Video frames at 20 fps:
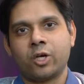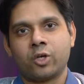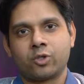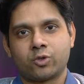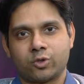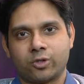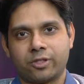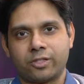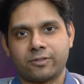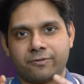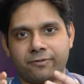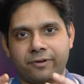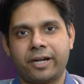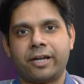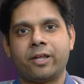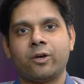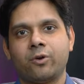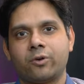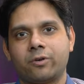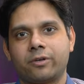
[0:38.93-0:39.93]
So this
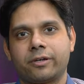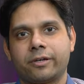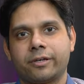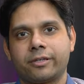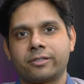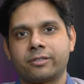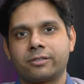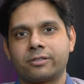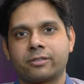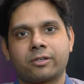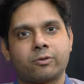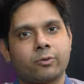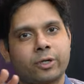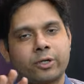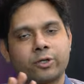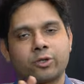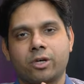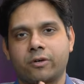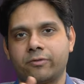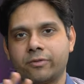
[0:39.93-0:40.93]
video is
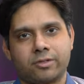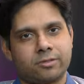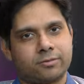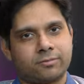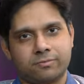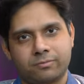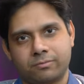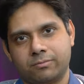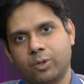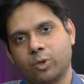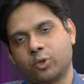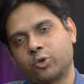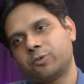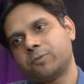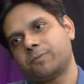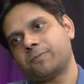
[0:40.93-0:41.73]
going to cover both.